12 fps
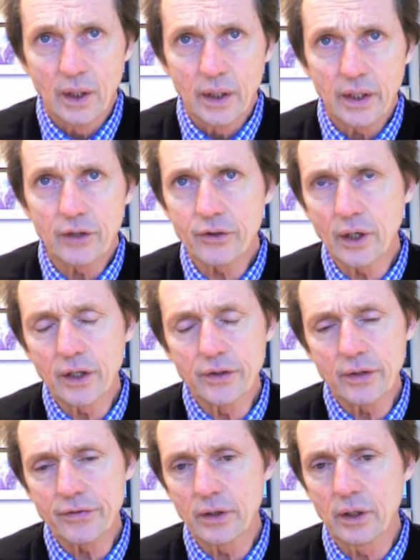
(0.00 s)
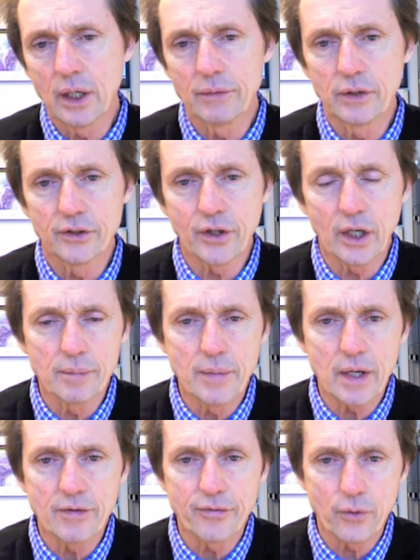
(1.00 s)
is on a different level. It's on a
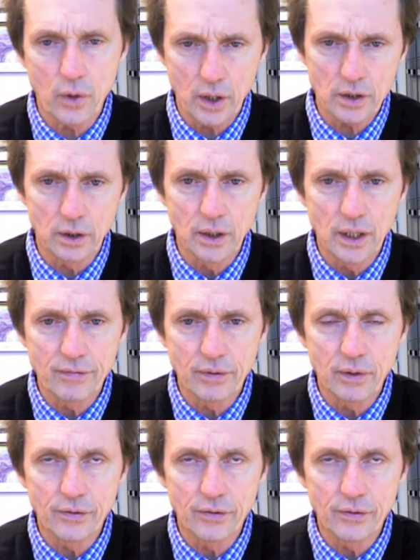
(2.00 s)
metaphorical level.